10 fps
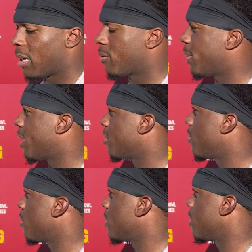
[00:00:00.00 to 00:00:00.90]
everybody gonna
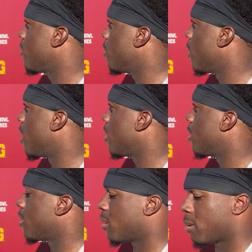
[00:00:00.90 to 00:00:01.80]
fumble his football.
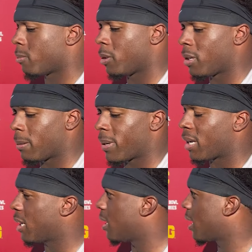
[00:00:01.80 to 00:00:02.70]
Um, when you get
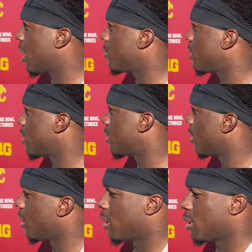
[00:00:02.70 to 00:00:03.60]
back in the game, just
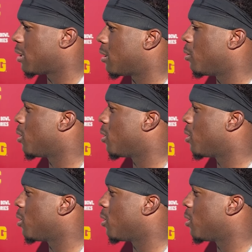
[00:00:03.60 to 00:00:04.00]
just do